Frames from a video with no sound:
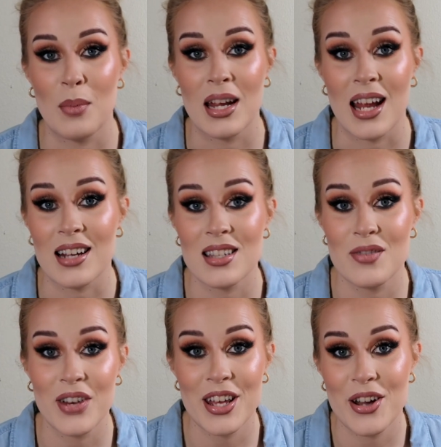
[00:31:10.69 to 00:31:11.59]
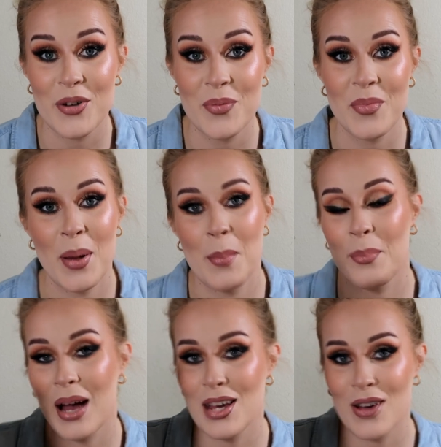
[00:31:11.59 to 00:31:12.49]
my next video.
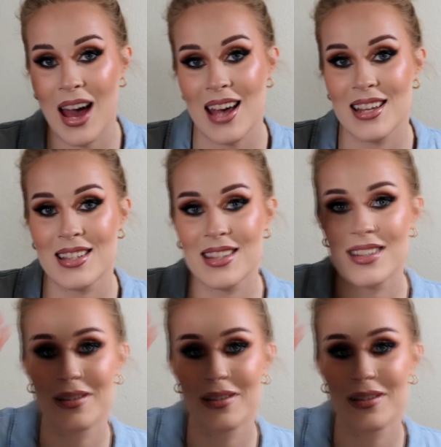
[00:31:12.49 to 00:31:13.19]
Bye, you guys.